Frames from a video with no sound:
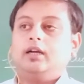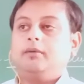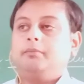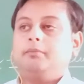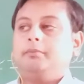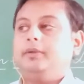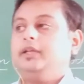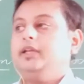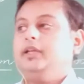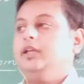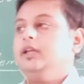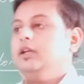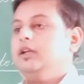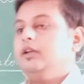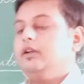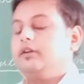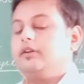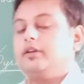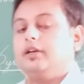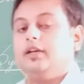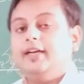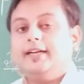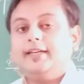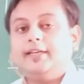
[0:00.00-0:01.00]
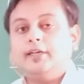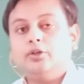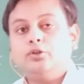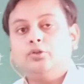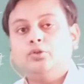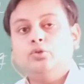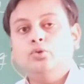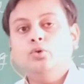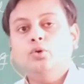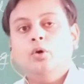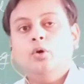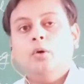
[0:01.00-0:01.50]
be
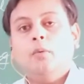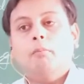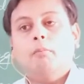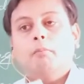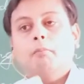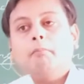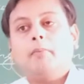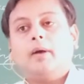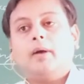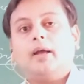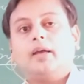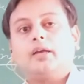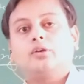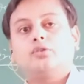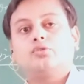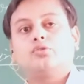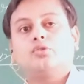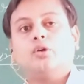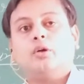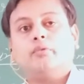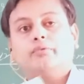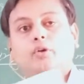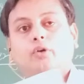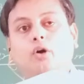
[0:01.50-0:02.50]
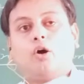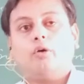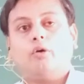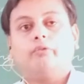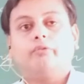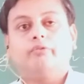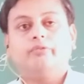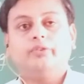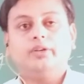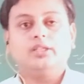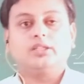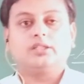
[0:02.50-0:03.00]
related to Microsoft
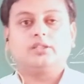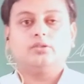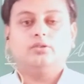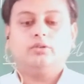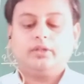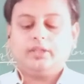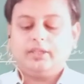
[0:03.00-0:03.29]
Office.